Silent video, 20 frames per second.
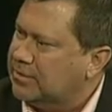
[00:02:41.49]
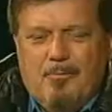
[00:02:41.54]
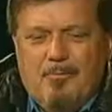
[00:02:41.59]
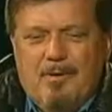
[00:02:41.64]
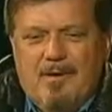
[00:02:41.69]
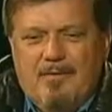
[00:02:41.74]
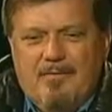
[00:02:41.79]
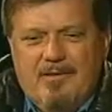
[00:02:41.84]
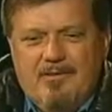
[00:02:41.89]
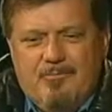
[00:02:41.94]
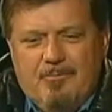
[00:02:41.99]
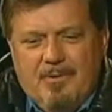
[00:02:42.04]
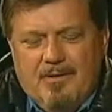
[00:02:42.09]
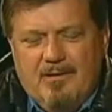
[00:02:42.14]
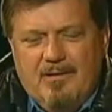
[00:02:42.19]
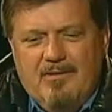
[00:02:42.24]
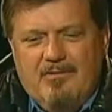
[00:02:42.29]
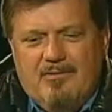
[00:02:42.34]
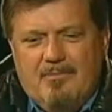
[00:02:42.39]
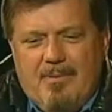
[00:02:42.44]
Well, this
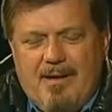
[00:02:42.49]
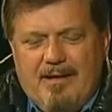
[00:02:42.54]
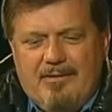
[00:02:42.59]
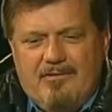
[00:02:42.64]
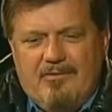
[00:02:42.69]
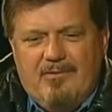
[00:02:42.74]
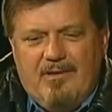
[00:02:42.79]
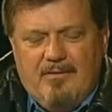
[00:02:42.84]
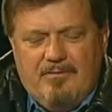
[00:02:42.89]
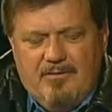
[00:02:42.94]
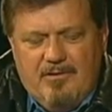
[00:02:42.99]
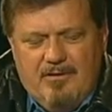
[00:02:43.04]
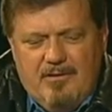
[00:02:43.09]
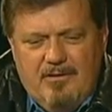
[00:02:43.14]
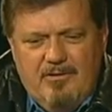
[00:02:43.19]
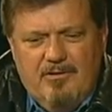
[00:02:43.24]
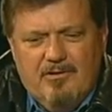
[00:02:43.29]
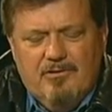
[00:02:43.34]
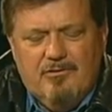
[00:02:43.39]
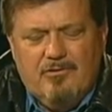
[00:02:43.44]
building's about
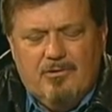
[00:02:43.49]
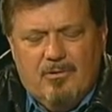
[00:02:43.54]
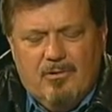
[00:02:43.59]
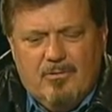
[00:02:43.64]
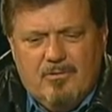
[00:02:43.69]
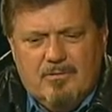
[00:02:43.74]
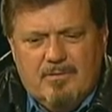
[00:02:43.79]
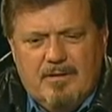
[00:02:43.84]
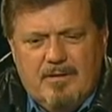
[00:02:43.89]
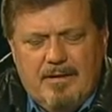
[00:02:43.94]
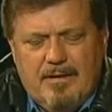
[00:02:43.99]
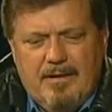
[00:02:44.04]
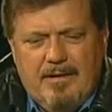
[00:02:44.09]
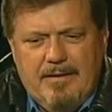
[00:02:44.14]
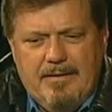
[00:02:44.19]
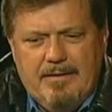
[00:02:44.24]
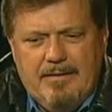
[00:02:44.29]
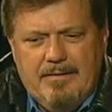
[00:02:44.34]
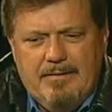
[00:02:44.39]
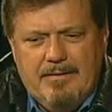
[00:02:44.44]
17 years old,
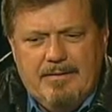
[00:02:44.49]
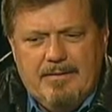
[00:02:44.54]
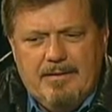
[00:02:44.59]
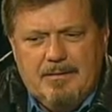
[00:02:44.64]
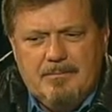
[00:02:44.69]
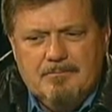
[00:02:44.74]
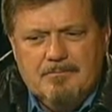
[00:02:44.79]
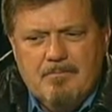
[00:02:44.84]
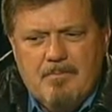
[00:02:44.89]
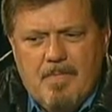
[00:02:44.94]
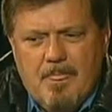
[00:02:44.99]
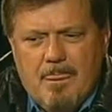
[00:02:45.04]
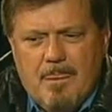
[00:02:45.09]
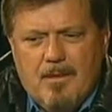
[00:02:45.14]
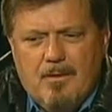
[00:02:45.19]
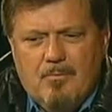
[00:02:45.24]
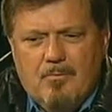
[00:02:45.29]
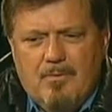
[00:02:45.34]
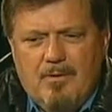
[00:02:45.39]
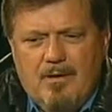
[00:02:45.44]
and
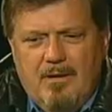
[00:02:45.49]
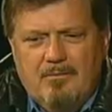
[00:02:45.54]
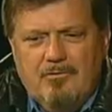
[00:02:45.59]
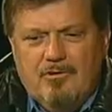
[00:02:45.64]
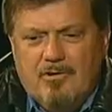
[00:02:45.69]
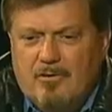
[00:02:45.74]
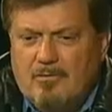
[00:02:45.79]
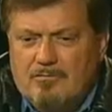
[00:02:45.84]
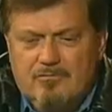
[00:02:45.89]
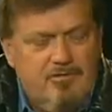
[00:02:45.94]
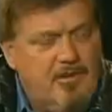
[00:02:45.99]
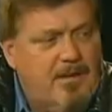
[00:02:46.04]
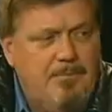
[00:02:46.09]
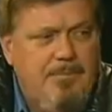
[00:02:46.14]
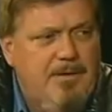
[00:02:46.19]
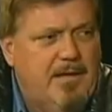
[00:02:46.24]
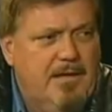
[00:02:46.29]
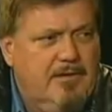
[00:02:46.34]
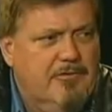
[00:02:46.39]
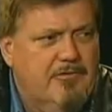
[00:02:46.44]
it was an old
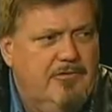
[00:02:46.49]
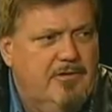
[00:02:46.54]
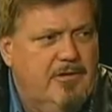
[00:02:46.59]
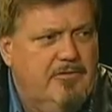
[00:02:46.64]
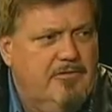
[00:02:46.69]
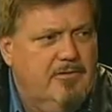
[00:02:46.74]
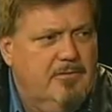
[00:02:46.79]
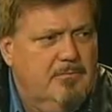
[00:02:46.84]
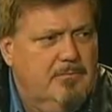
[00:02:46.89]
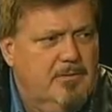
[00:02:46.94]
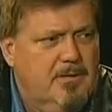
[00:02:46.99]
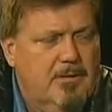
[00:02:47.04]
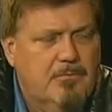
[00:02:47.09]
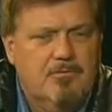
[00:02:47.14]
JBL system.